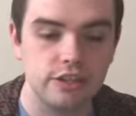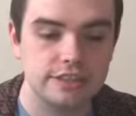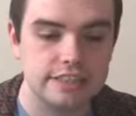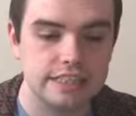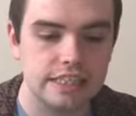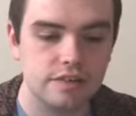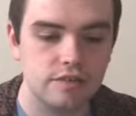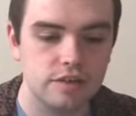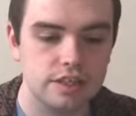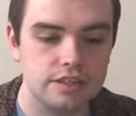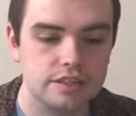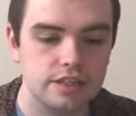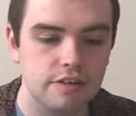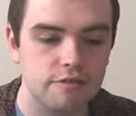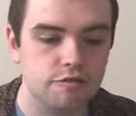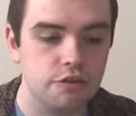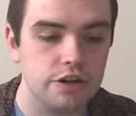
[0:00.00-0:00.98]
series?
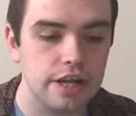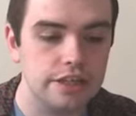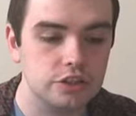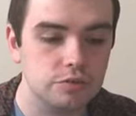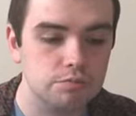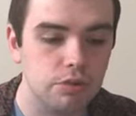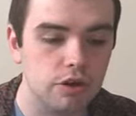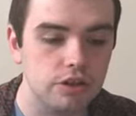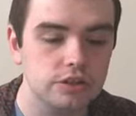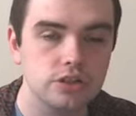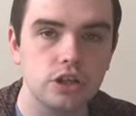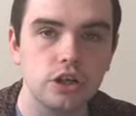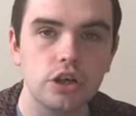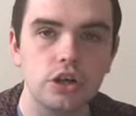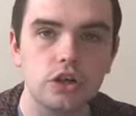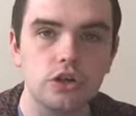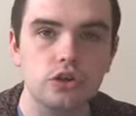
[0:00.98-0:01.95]
And for an extra point,
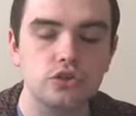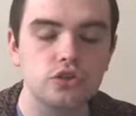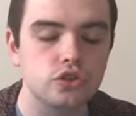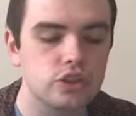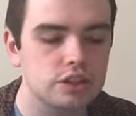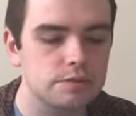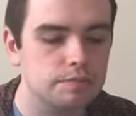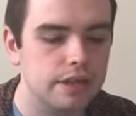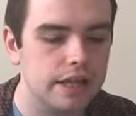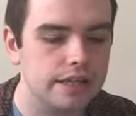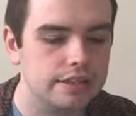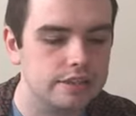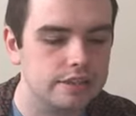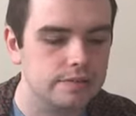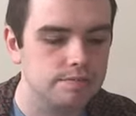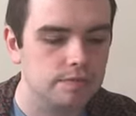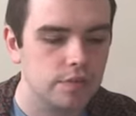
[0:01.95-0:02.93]
who took his
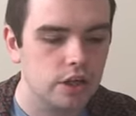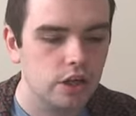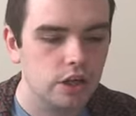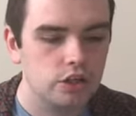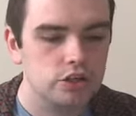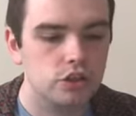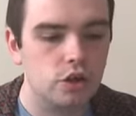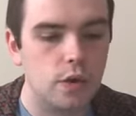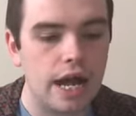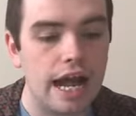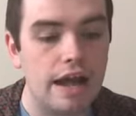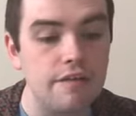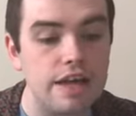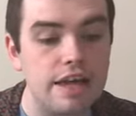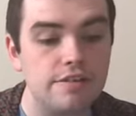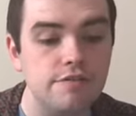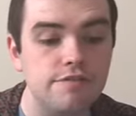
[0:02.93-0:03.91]
place? So
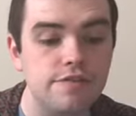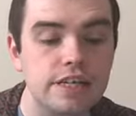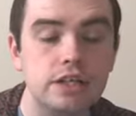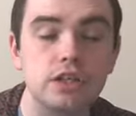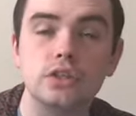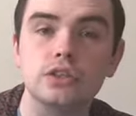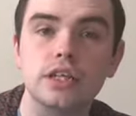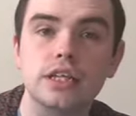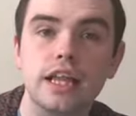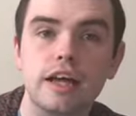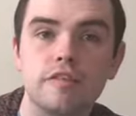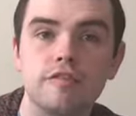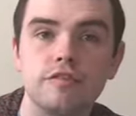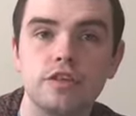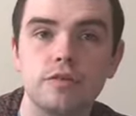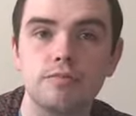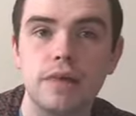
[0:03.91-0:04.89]
Harry Enfield
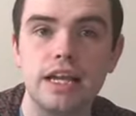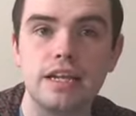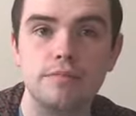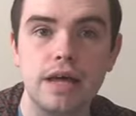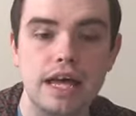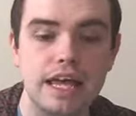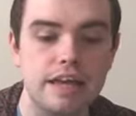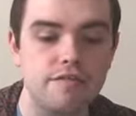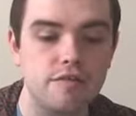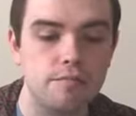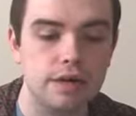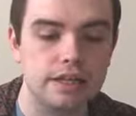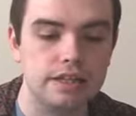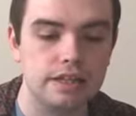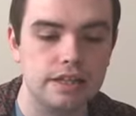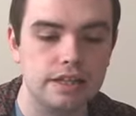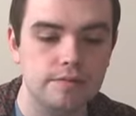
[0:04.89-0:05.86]
left Men Behaving
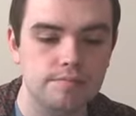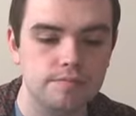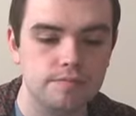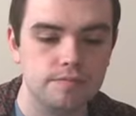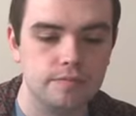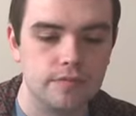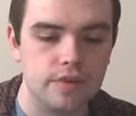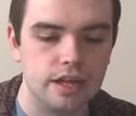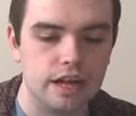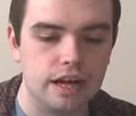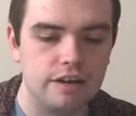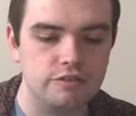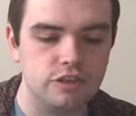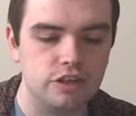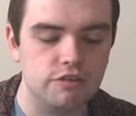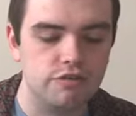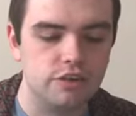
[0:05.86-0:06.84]
Badly
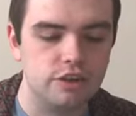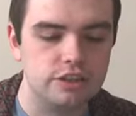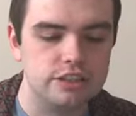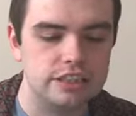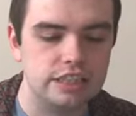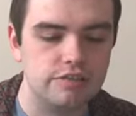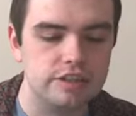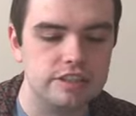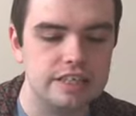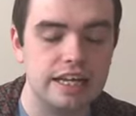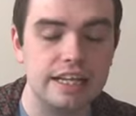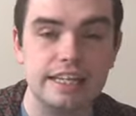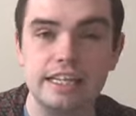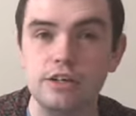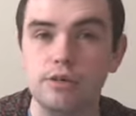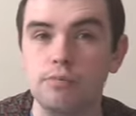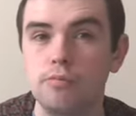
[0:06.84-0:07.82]
after the first series, and
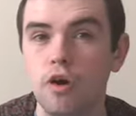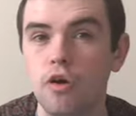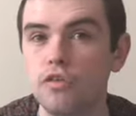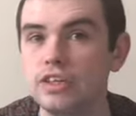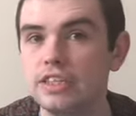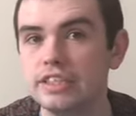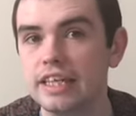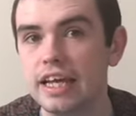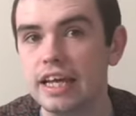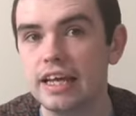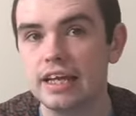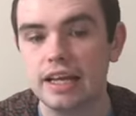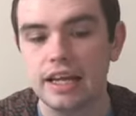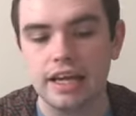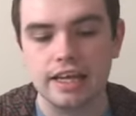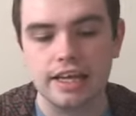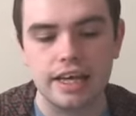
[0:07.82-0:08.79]
Neil Morrissey
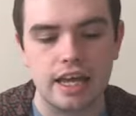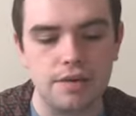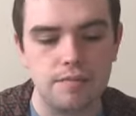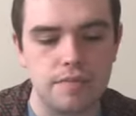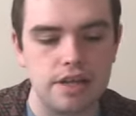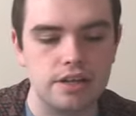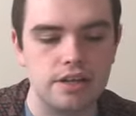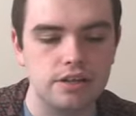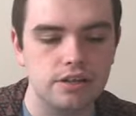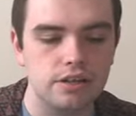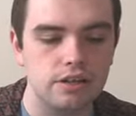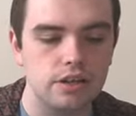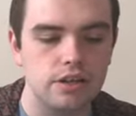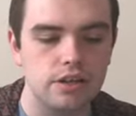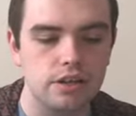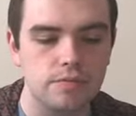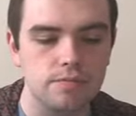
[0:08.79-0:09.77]
came in
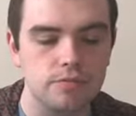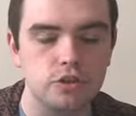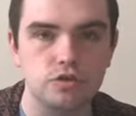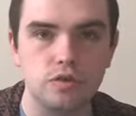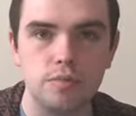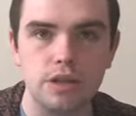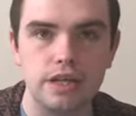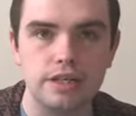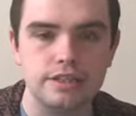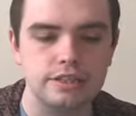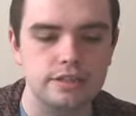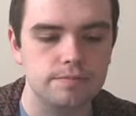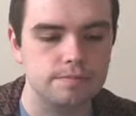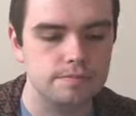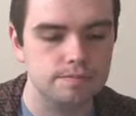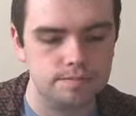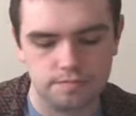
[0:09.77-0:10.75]
to replace him.
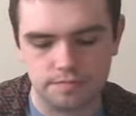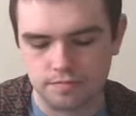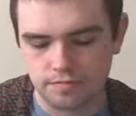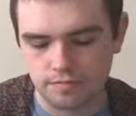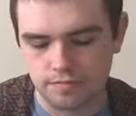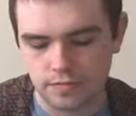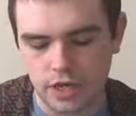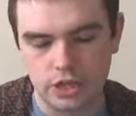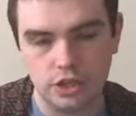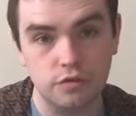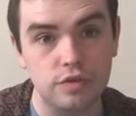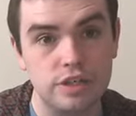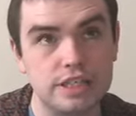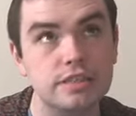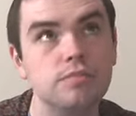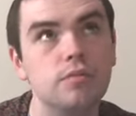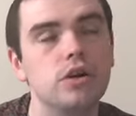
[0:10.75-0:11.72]
And the
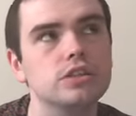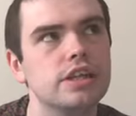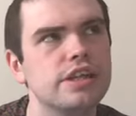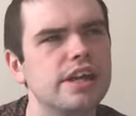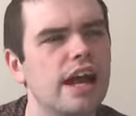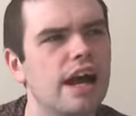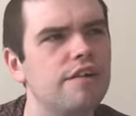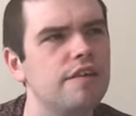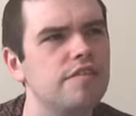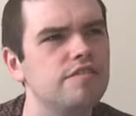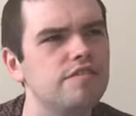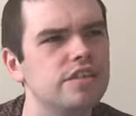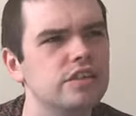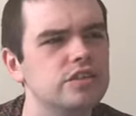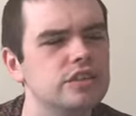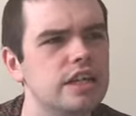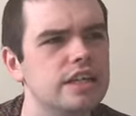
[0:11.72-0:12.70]
reason was, I think Harry
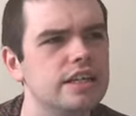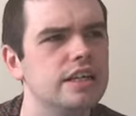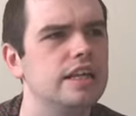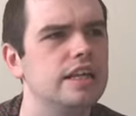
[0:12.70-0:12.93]
Enfield said